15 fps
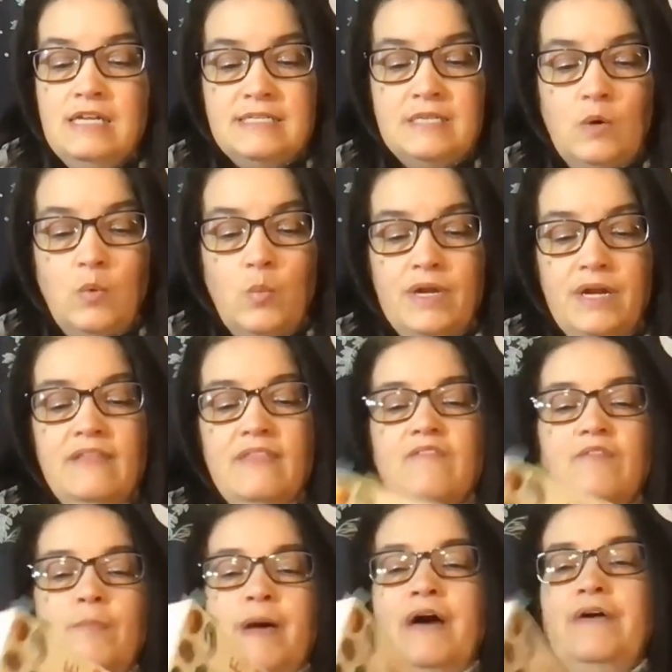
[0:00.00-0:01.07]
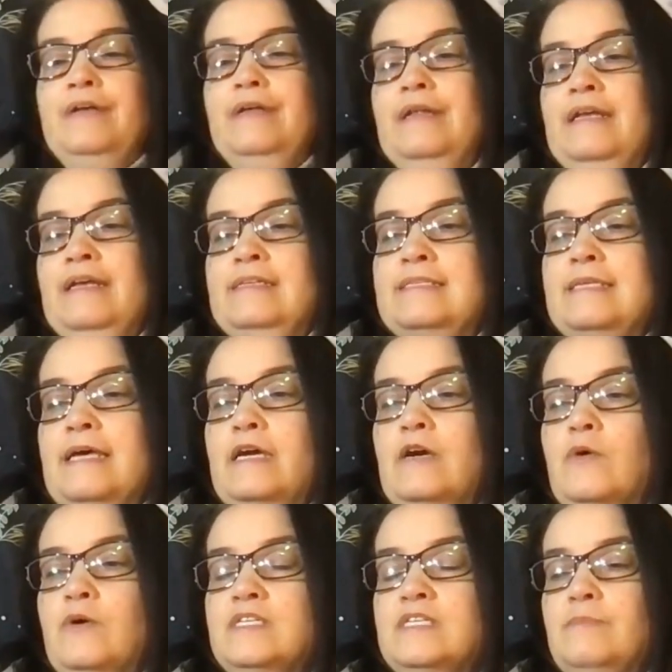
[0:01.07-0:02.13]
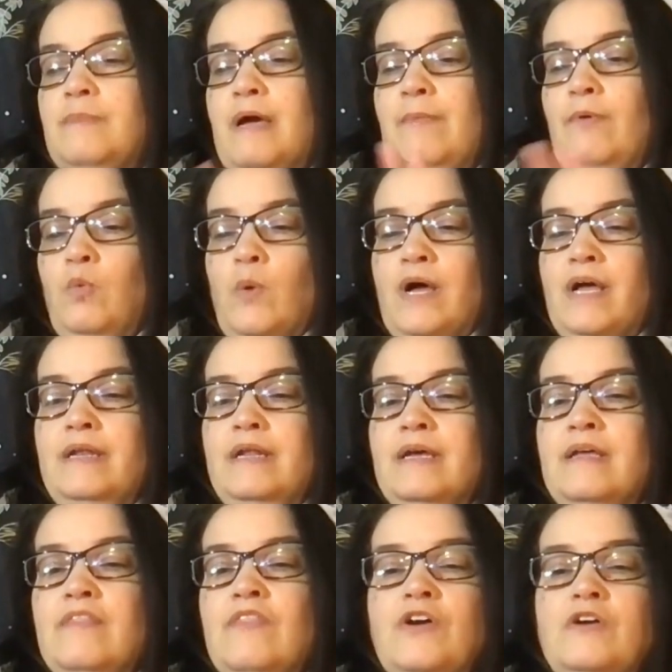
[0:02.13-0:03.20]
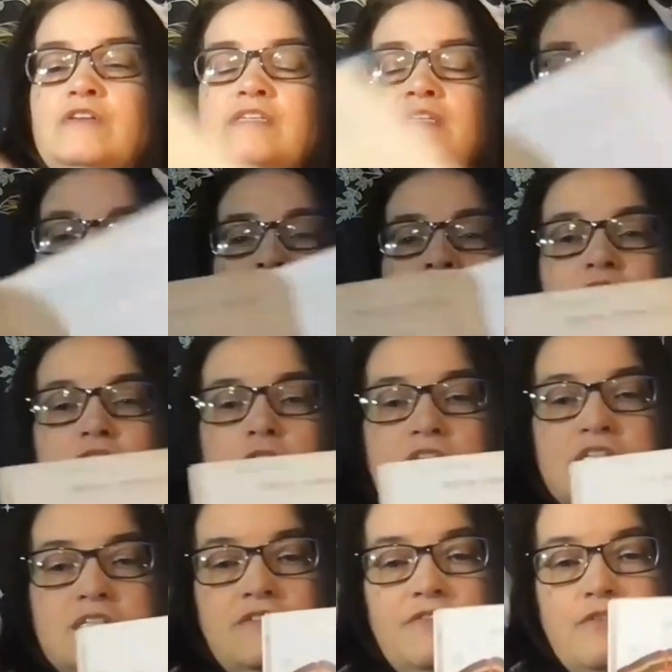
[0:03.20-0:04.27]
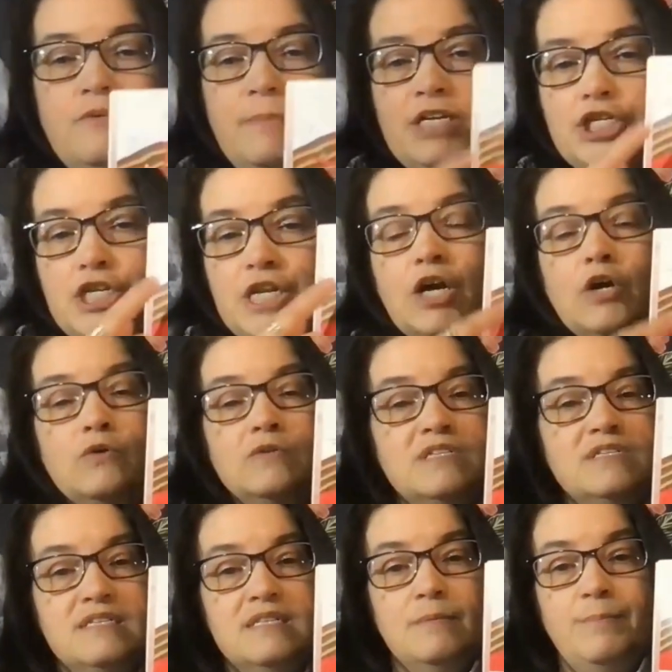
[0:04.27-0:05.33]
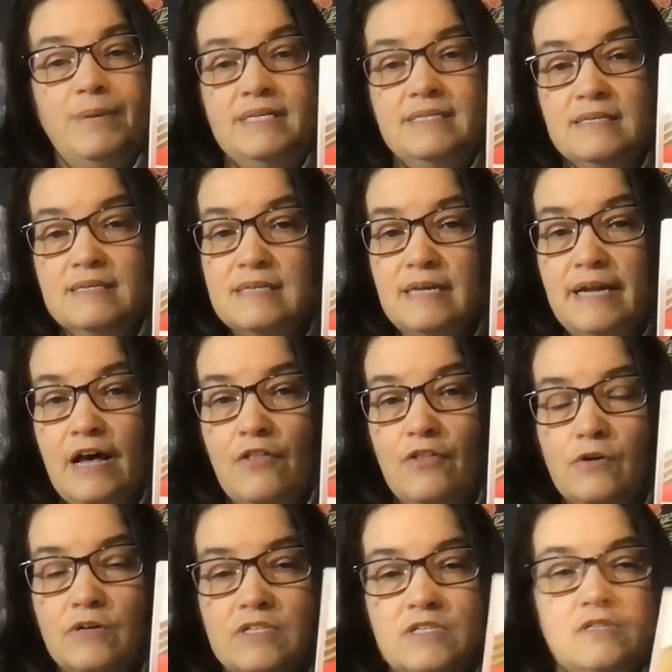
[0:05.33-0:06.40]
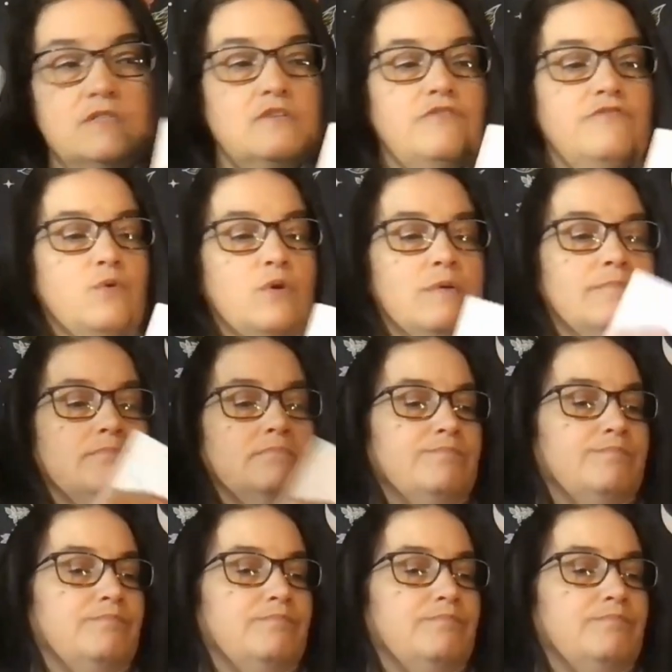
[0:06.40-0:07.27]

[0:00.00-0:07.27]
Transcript: So what I love about it is like Crystal Bible 1, there's a ton of crystal information. It goes into the basics on how the crystals are formed.